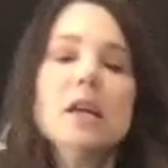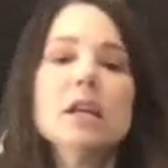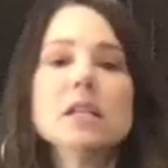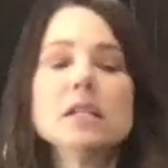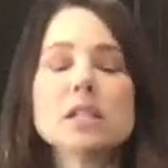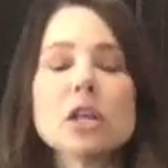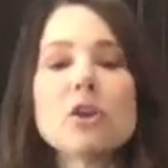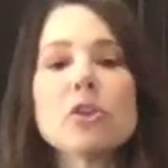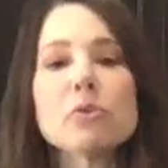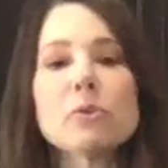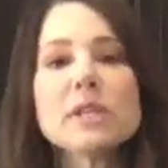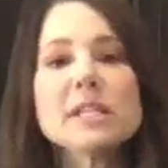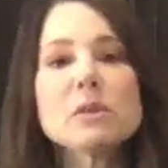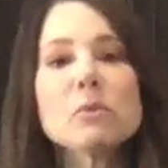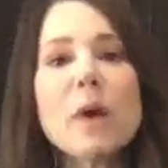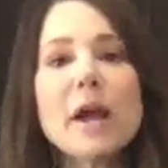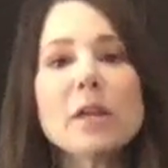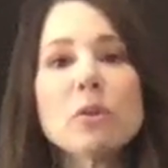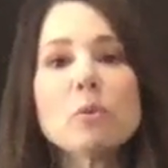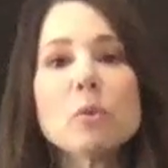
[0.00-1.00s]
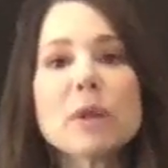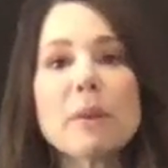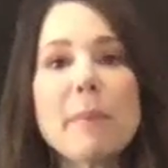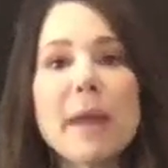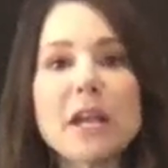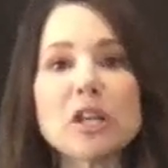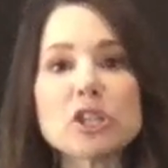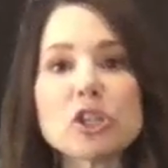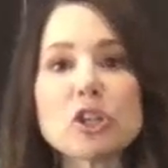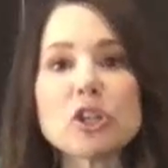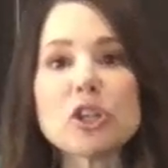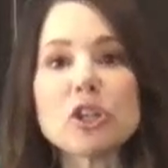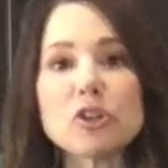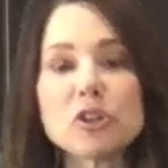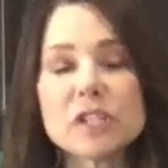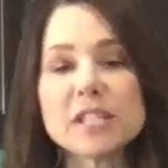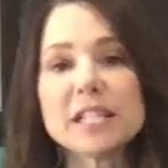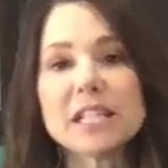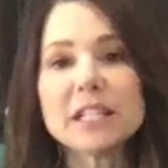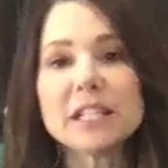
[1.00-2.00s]
So the reason why you want to make sure that you're
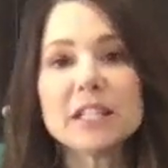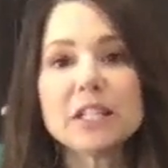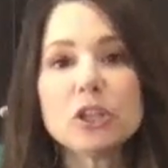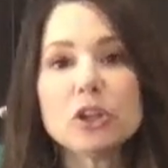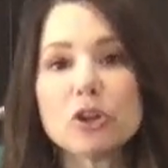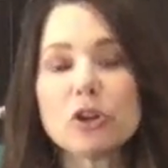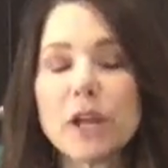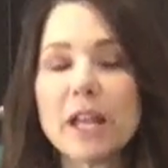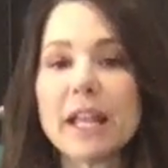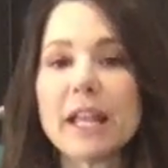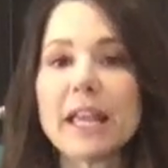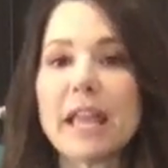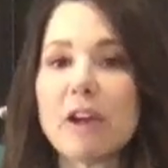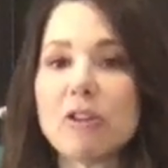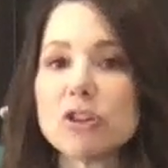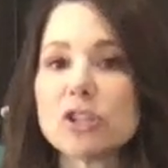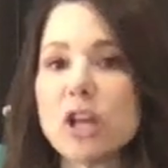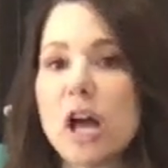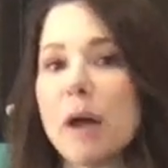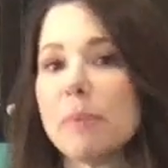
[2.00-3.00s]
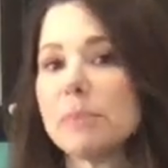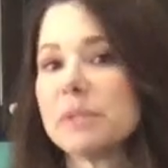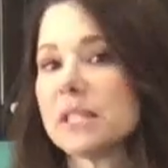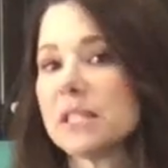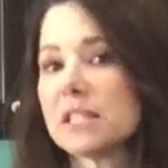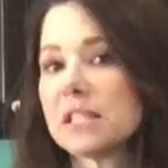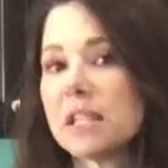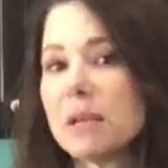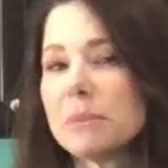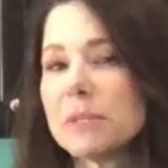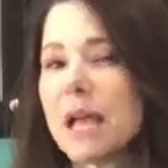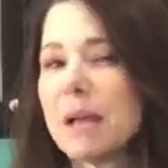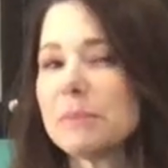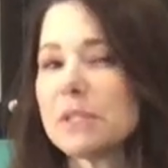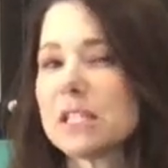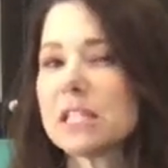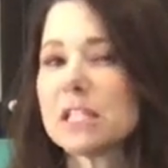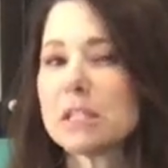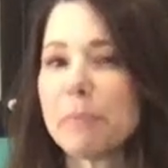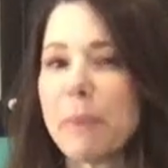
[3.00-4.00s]
sealing your granite countertops is
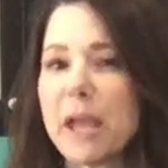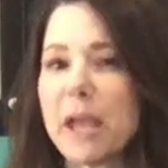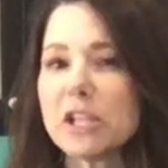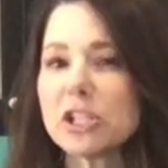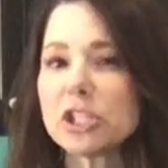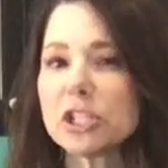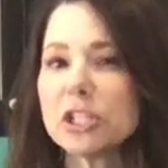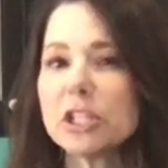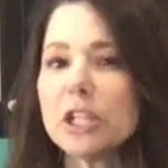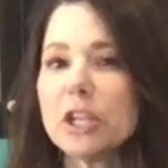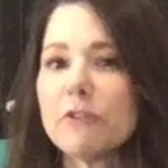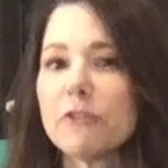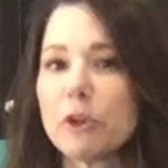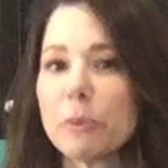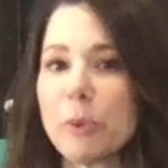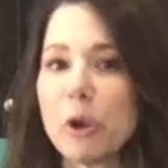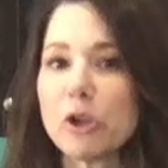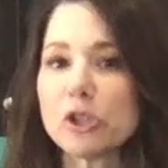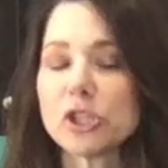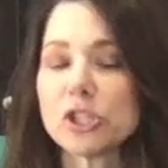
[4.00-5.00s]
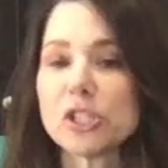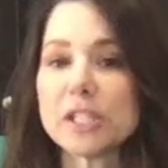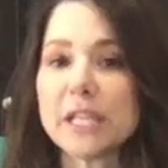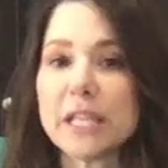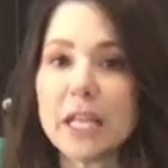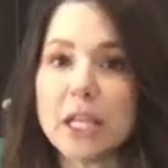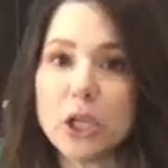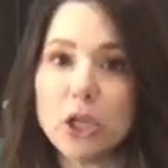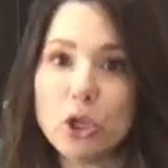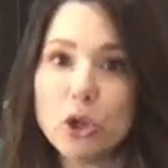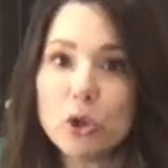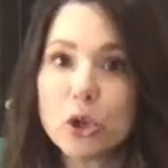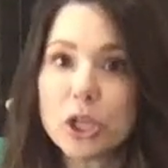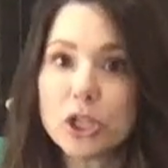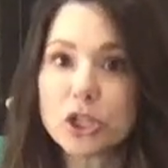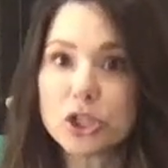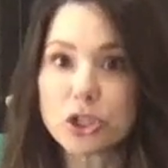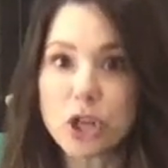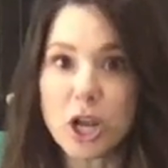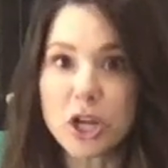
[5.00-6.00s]
sometimes, especially if you're purchasing a new
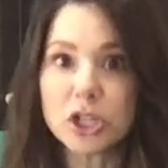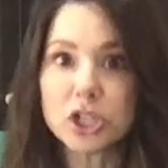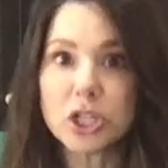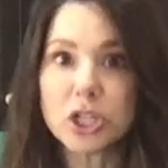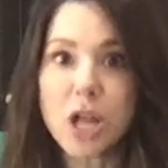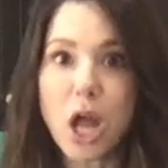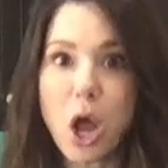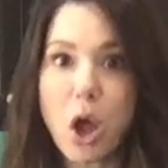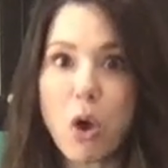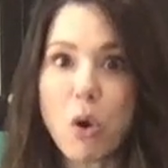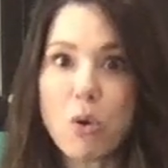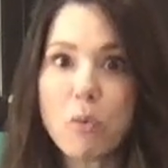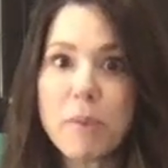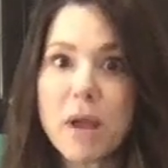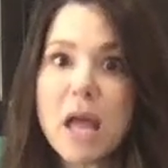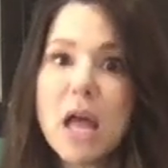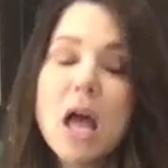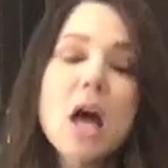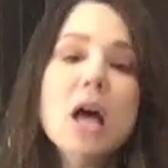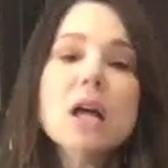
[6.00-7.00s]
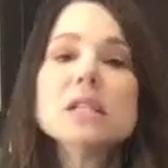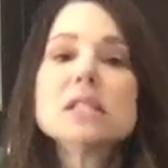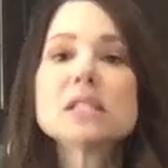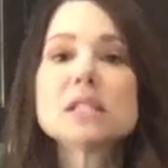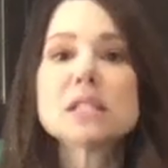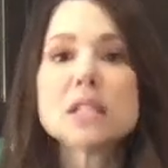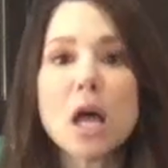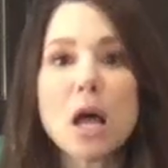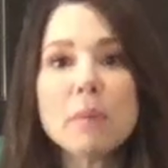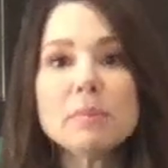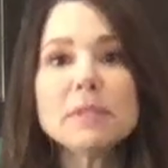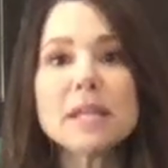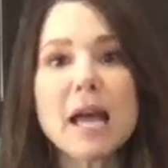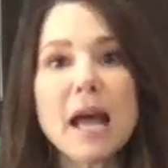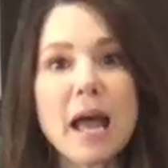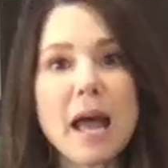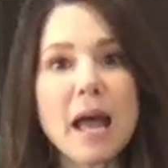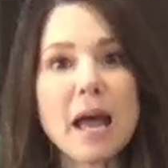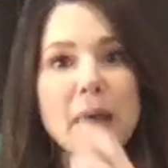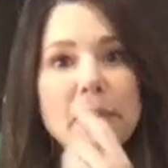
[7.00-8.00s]
construction home,
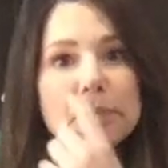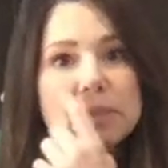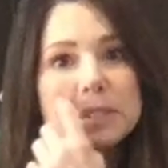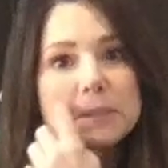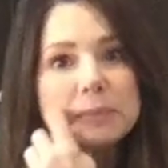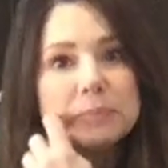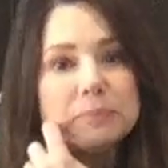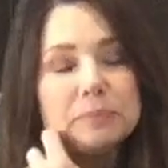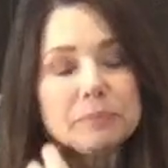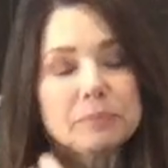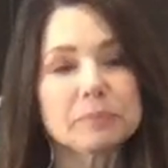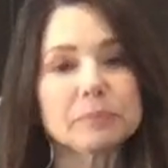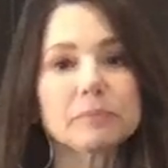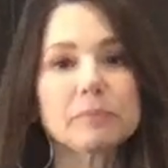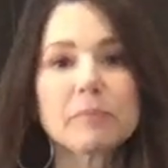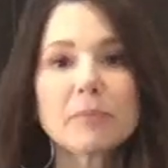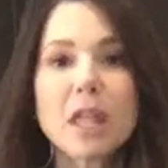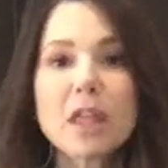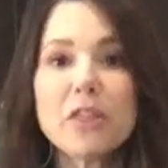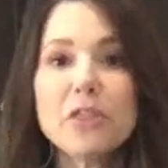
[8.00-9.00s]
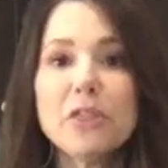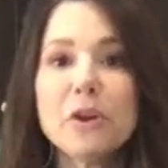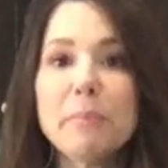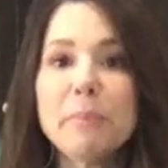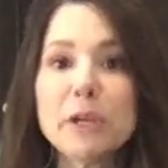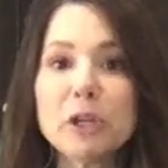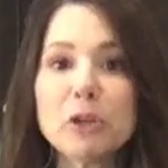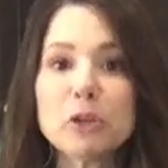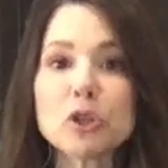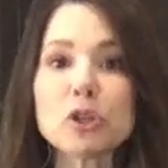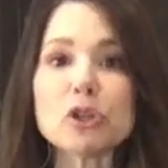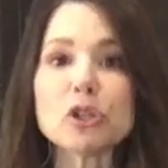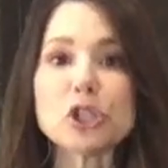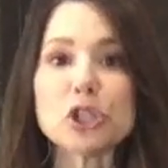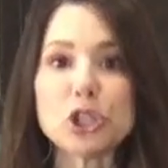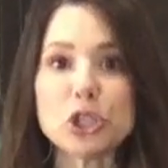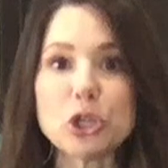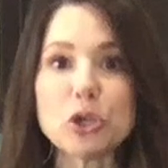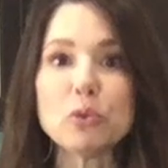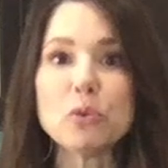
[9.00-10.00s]
sometimes the builders
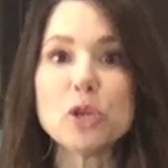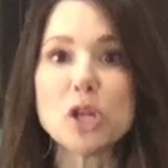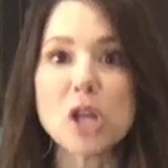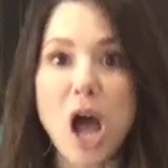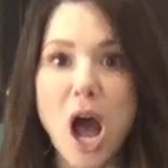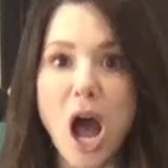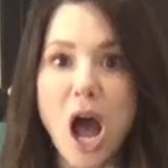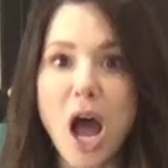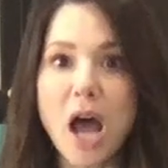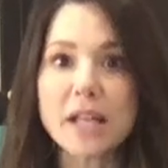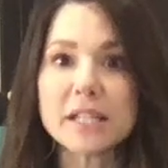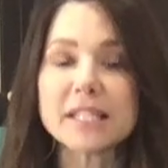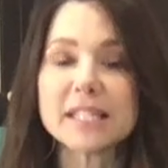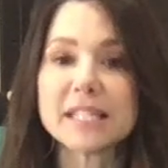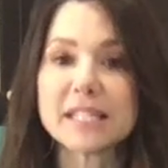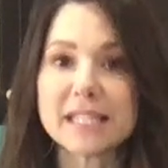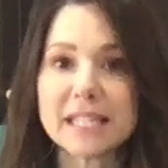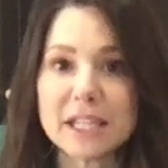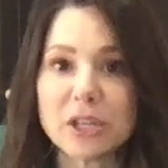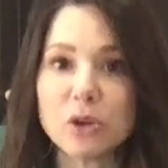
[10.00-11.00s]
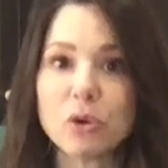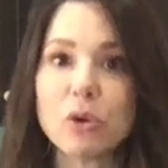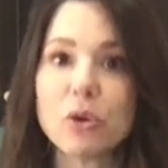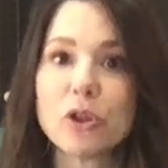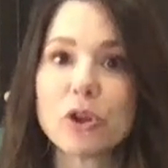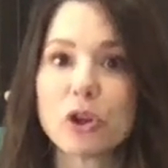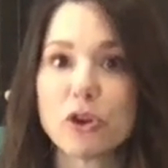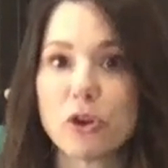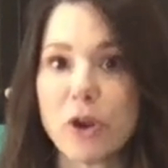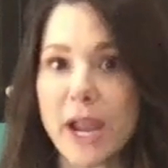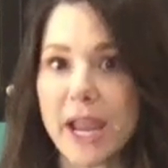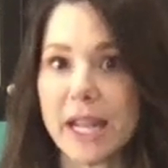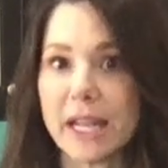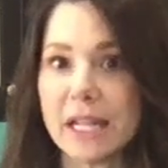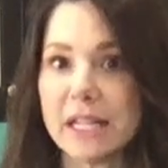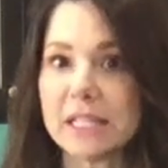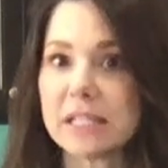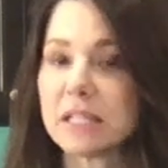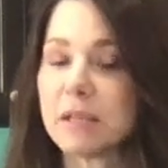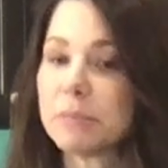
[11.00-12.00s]
do not seal the
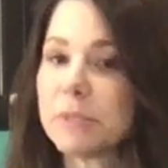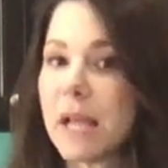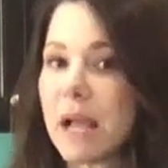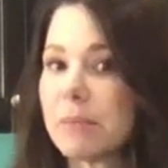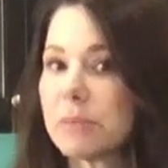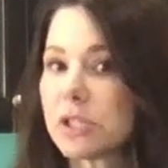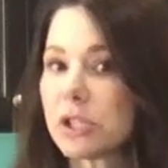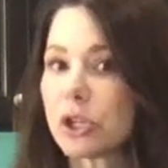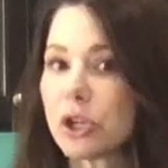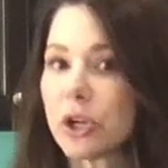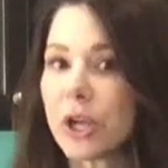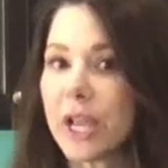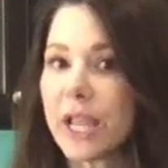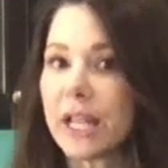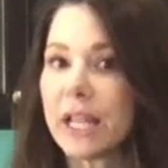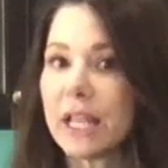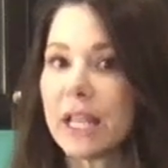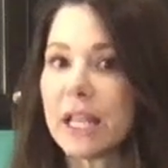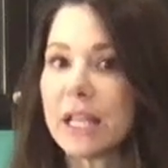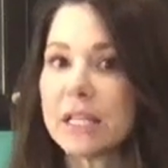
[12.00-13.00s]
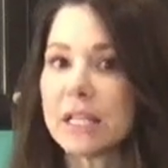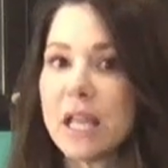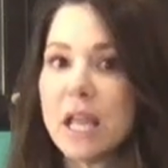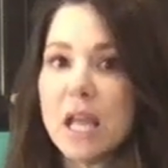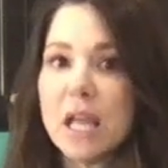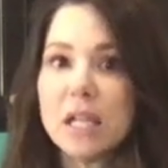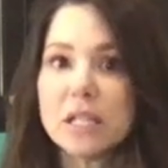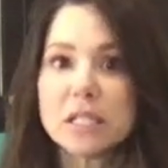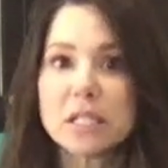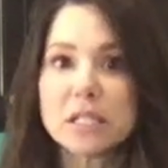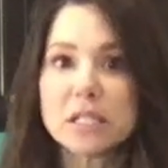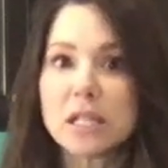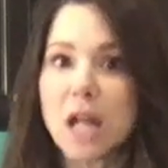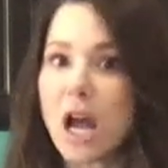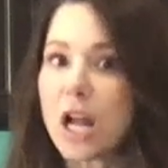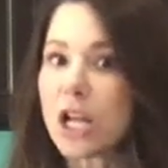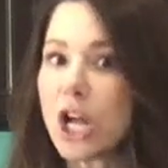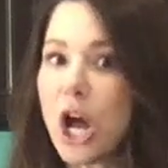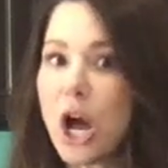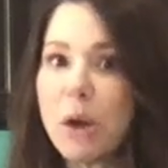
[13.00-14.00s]
granite. Sometimes the granite does
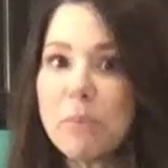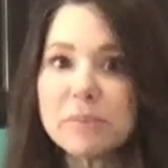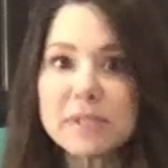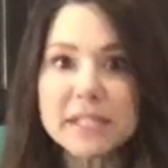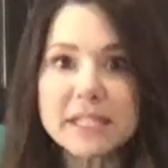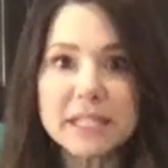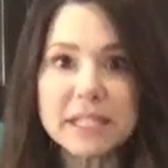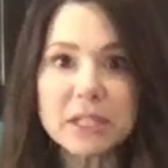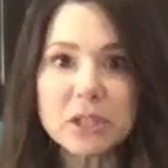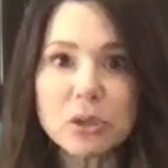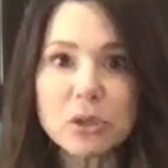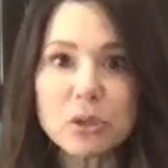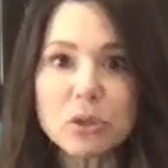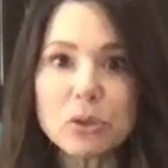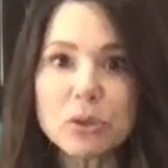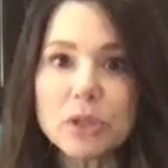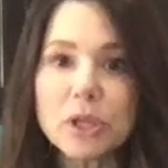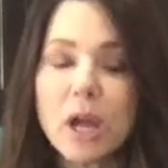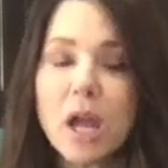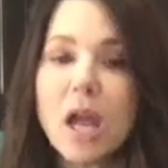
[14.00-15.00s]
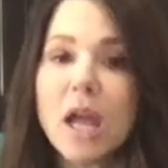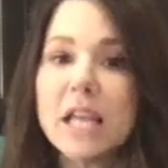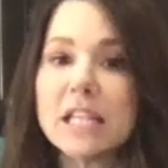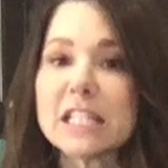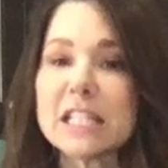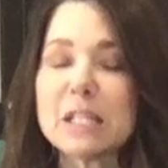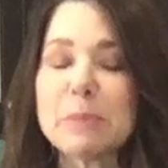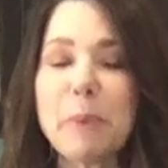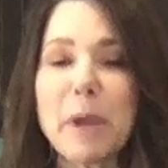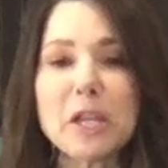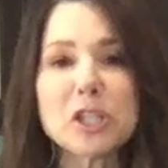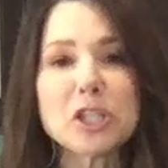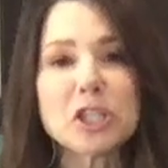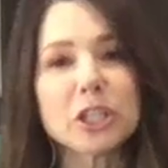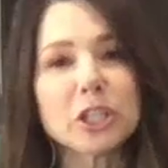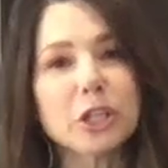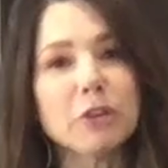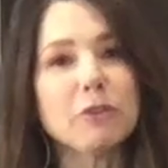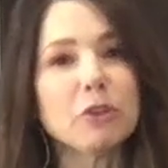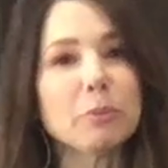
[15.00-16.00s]
not come sealed,
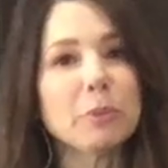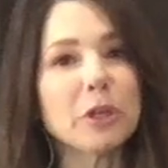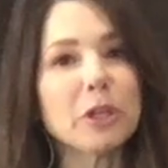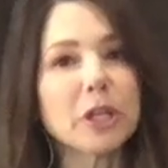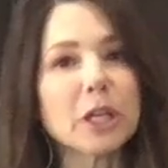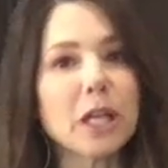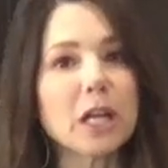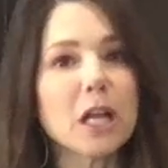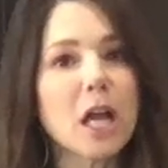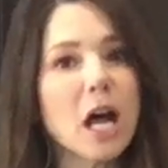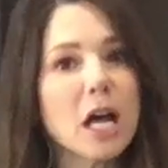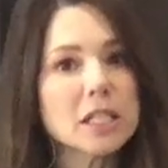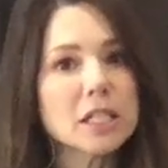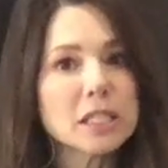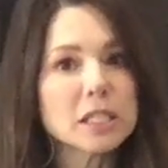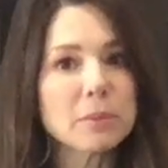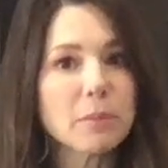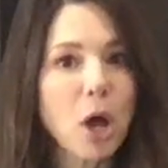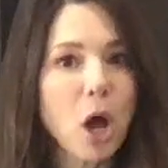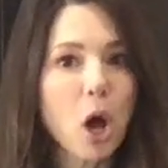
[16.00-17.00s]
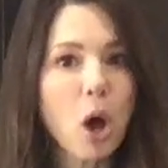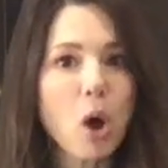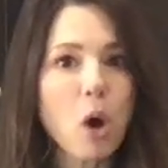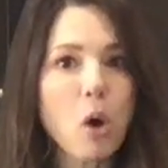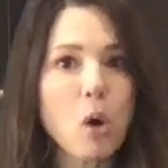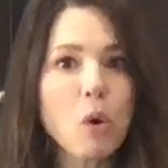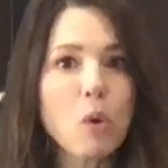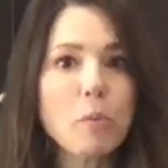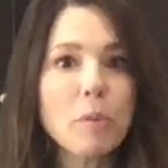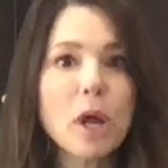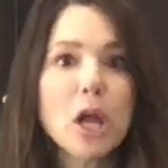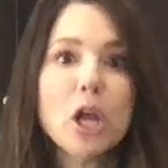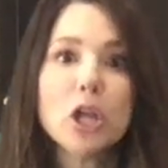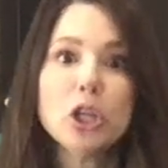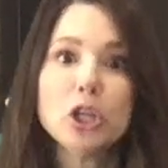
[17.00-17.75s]
especially if you're building a custom home.